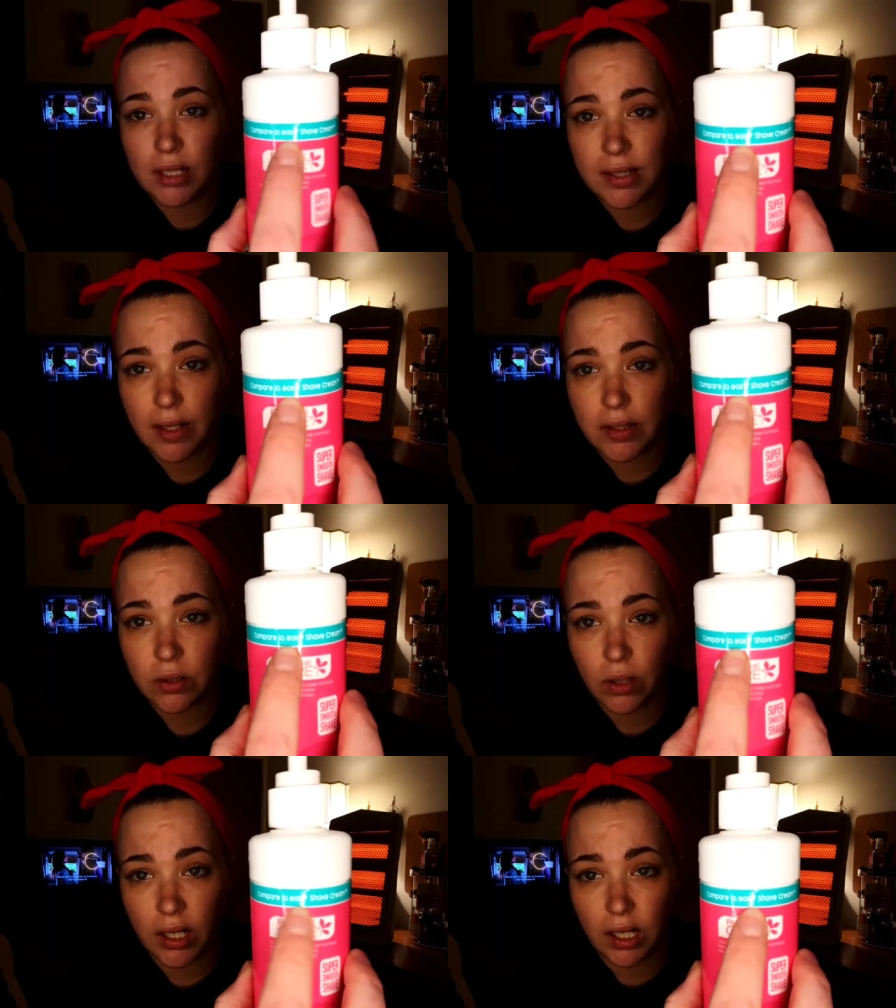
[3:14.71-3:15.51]
It says
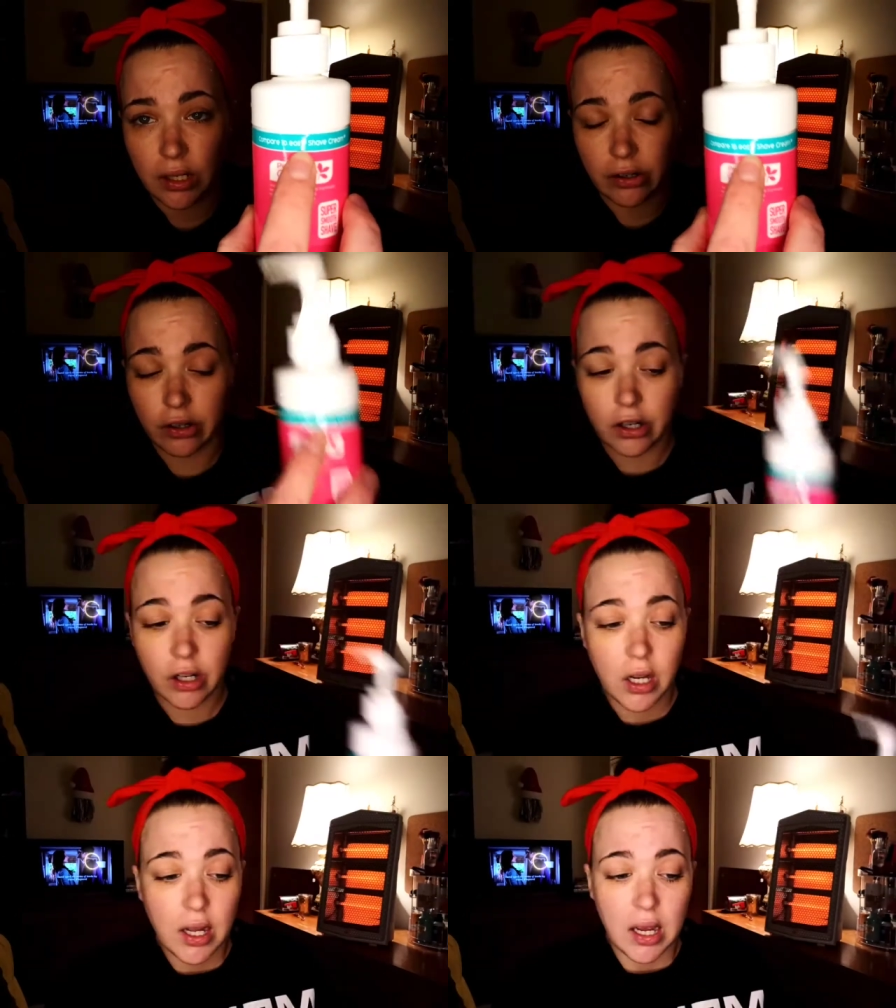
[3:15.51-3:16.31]
it right here.
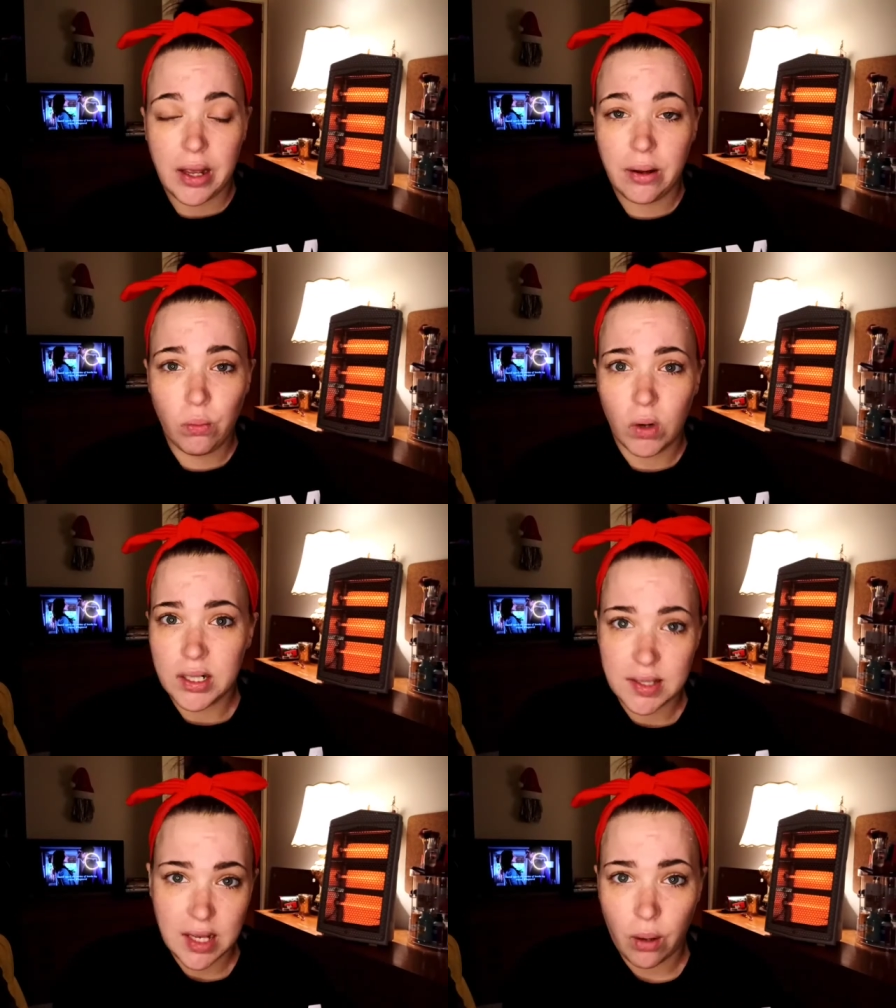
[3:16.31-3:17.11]
And what
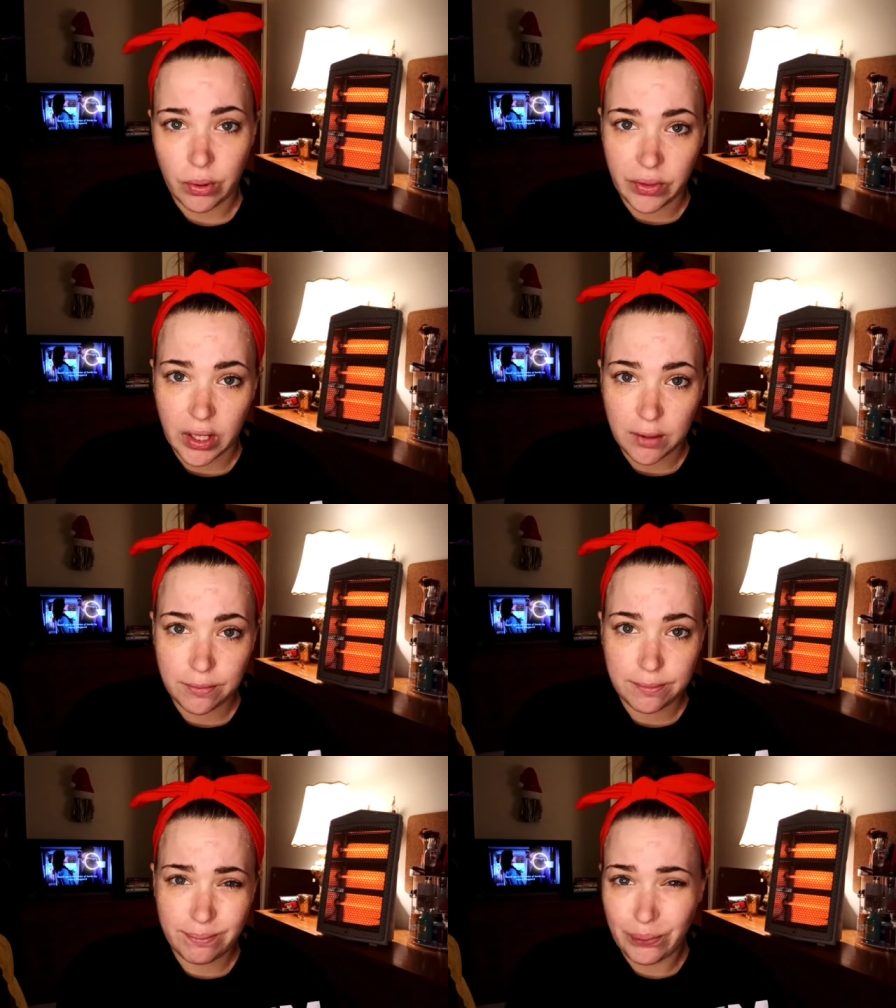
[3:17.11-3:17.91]
is that one? Like
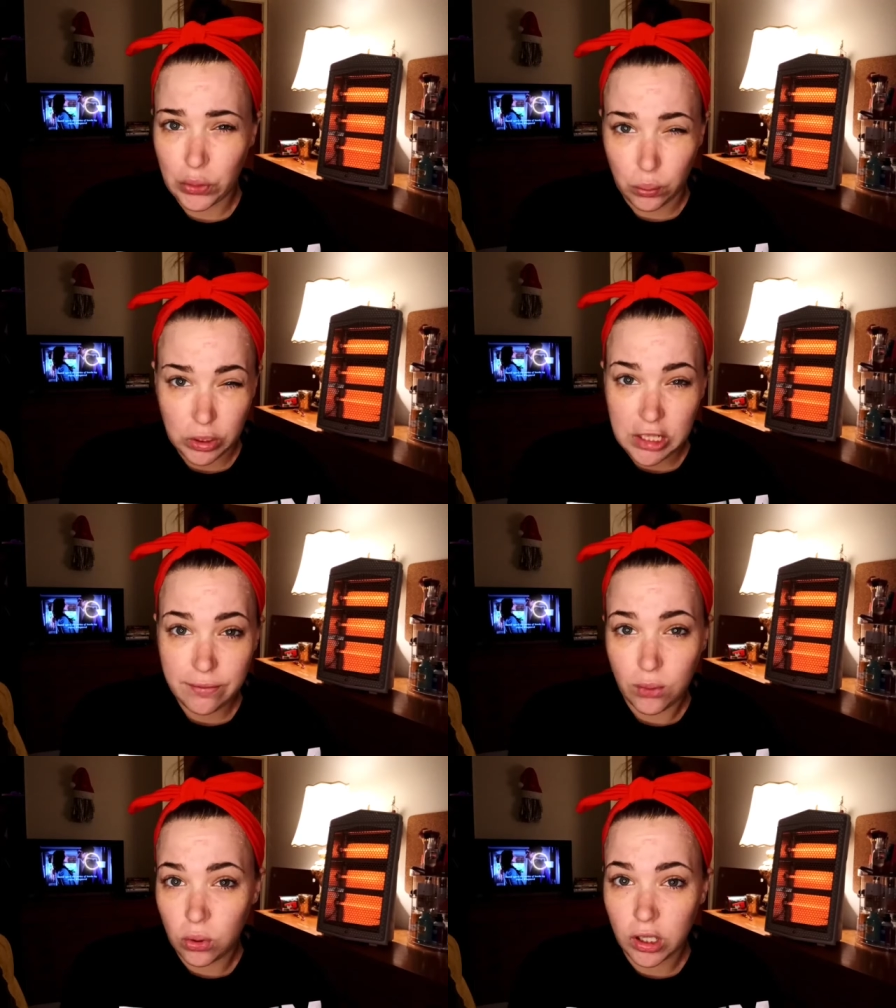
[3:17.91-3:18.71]
three,
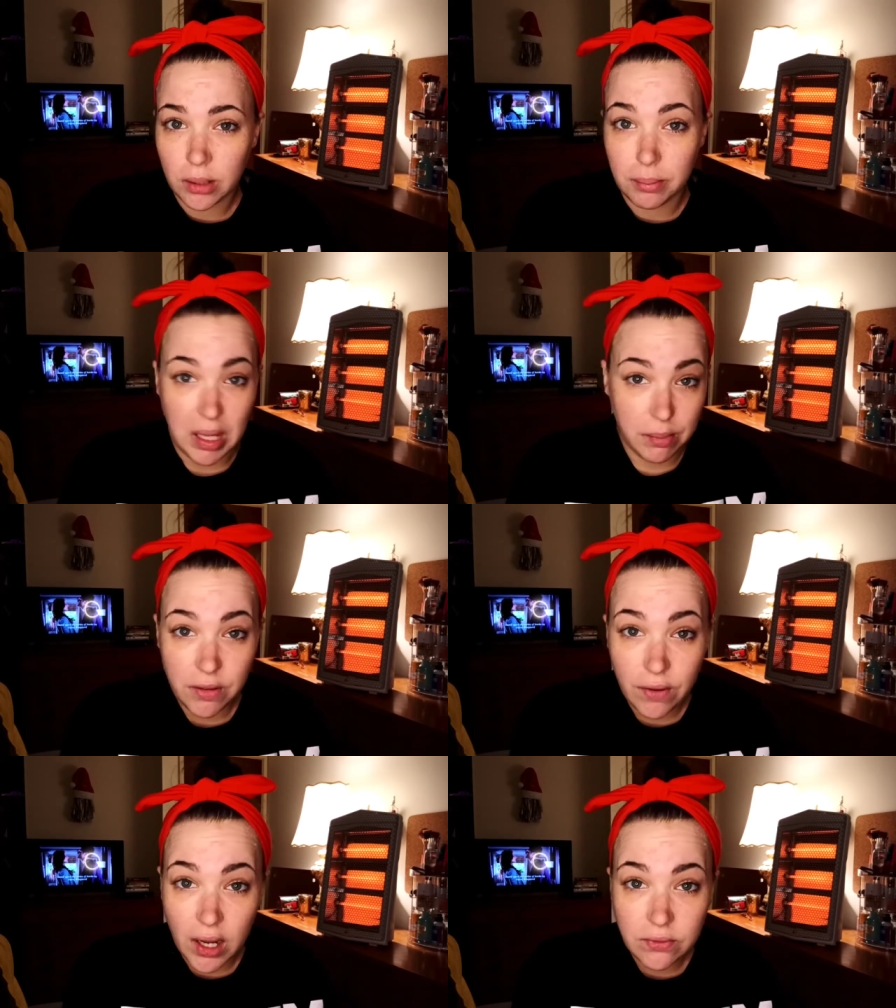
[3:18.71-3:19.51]
four, maybe
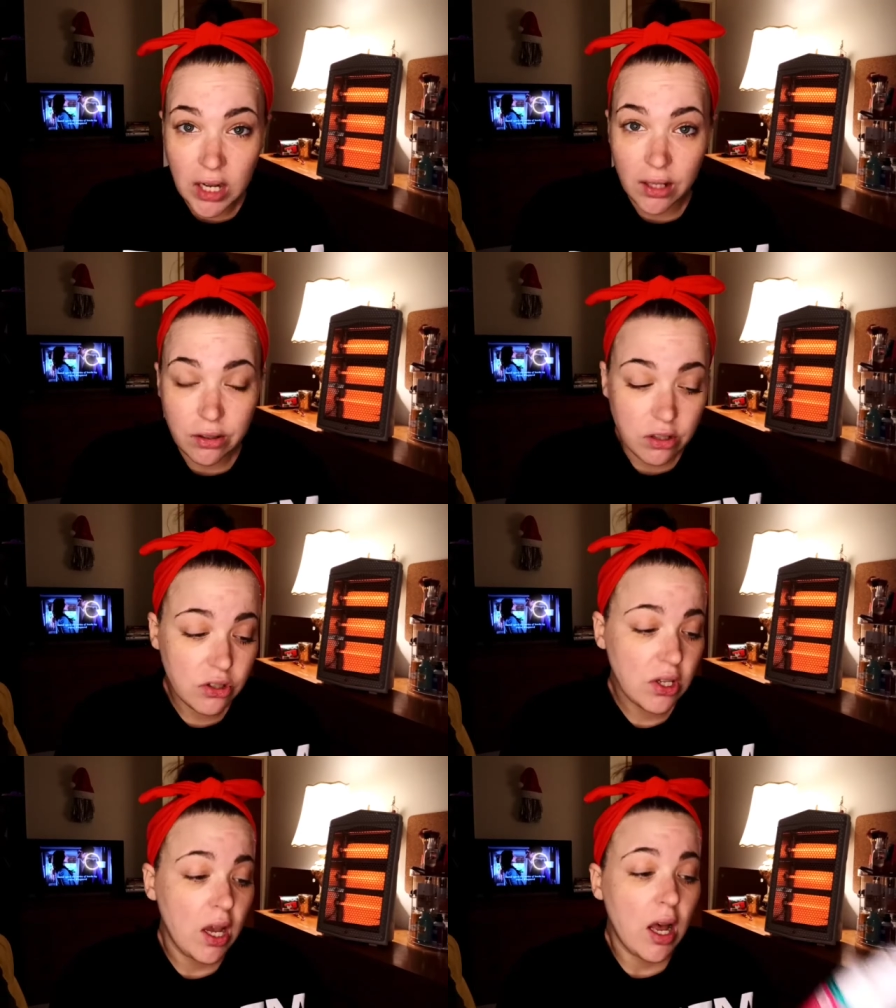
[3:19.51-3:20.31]
five
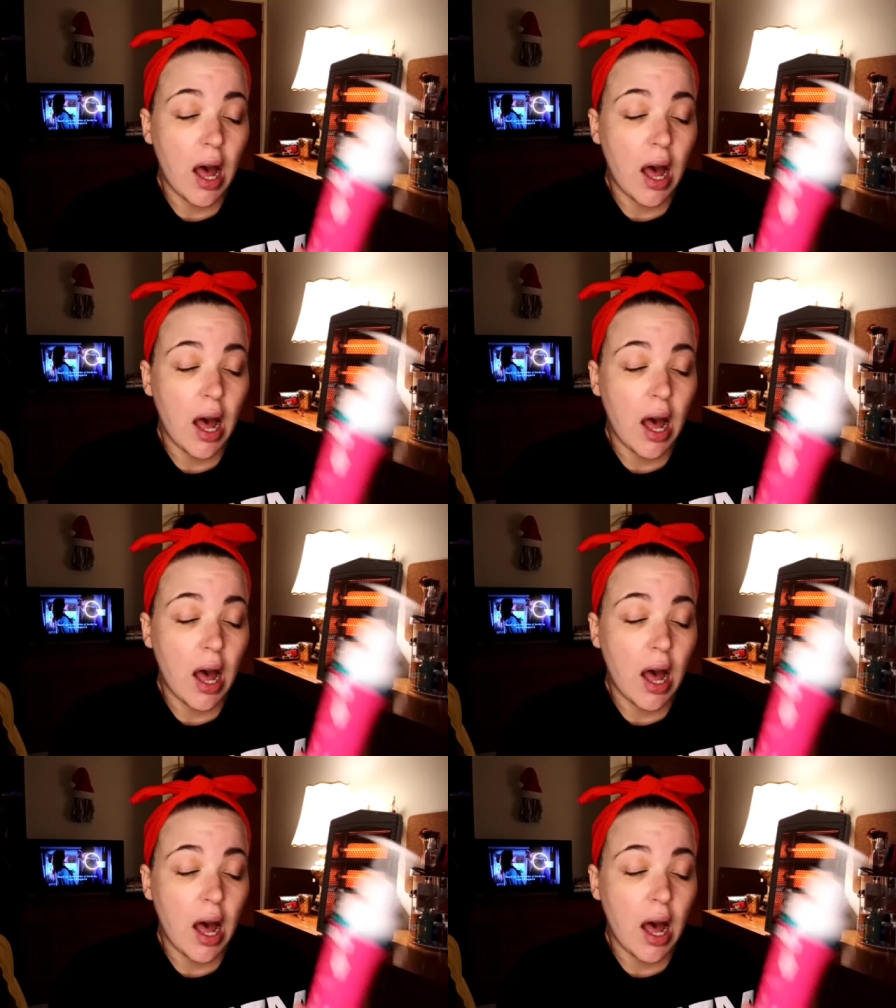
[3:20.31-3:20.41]
dollars?